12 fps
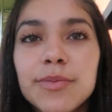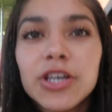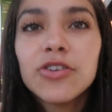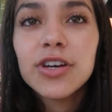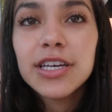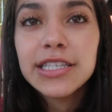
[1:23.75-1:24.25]

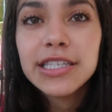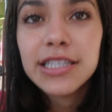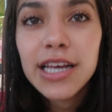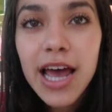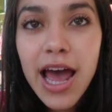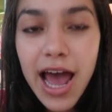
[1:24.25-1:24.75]
meal because
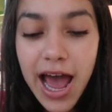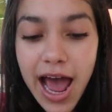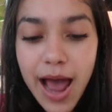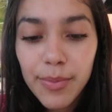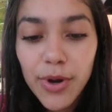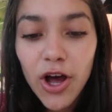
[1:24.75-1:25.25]

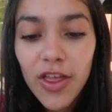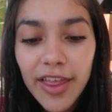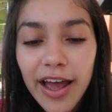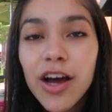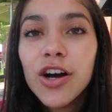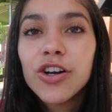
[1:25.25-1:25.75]
I'm not
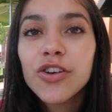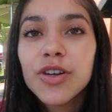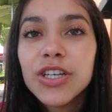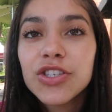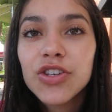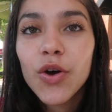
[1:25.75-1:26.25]
that
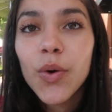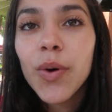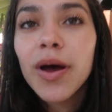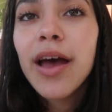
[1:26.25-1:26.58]
hungry, so